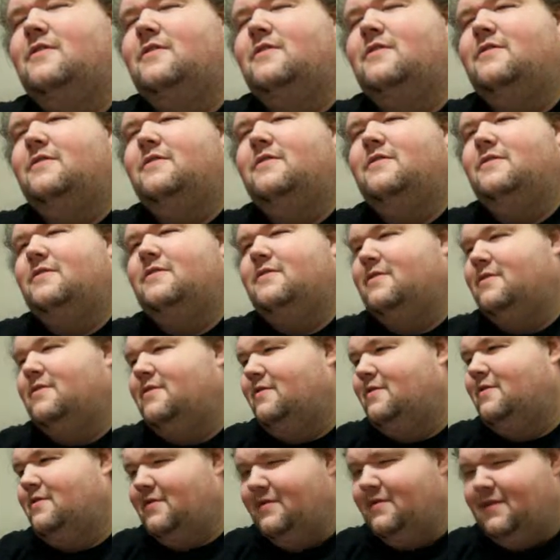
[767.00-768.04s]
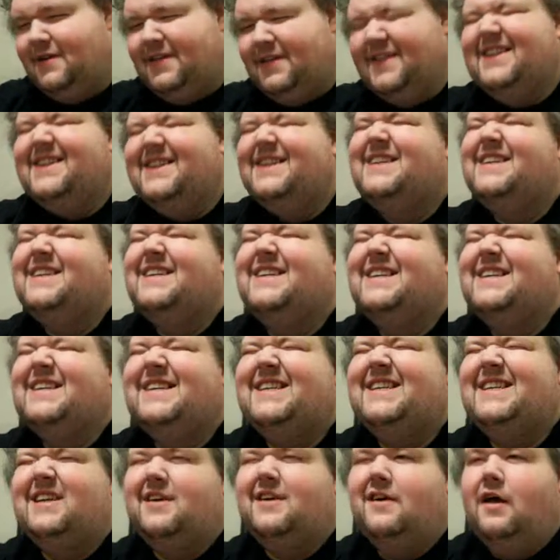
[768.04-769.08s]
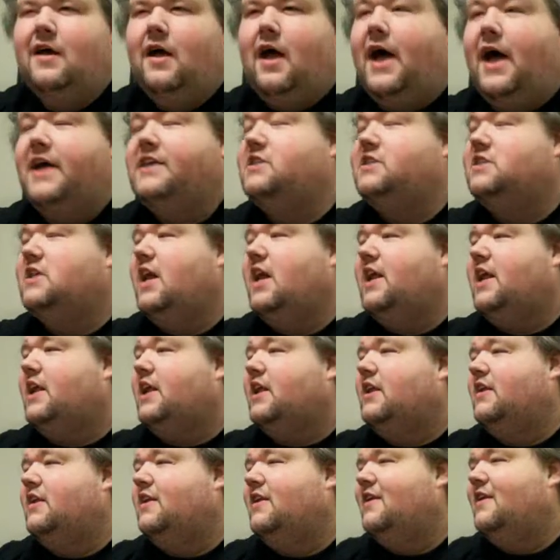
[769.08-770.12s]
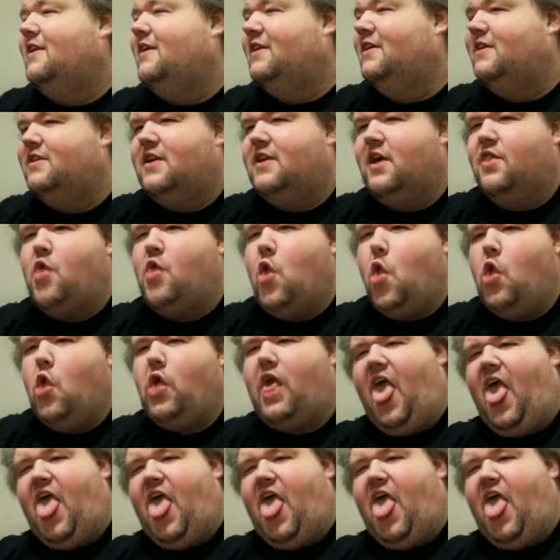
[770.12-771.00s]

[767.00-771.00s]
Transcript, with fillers: Except for the name, because you couldn't pronounce it. I said Sastoga. it. I did.